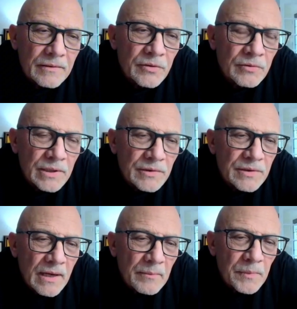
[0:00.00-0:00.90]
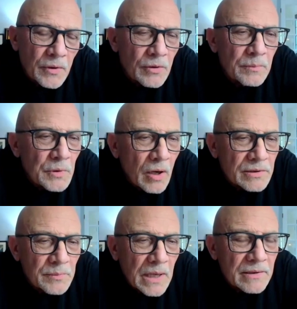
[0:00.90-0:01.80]
So this step Herb
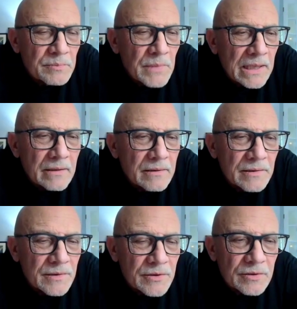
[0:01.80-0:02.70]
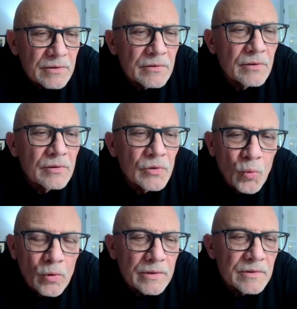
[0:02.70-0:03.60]
talks about is making a decision to turn
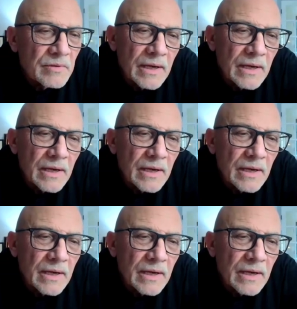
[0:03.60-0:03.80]
towards.